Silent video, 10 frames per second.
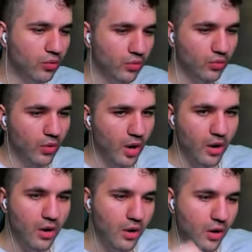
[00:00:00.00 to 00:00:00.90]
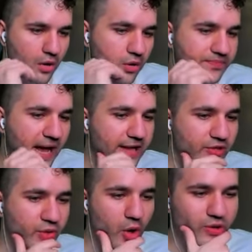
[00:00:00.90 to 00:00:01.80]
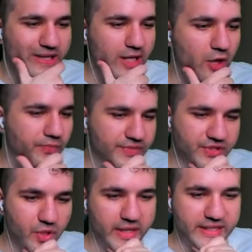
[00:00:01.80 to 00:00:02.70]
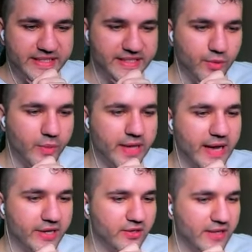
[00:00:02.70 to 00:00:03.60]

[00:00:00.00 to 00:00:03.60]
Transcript: Whoa. How you doing, old Leo? Let's go ahead and see what we got here.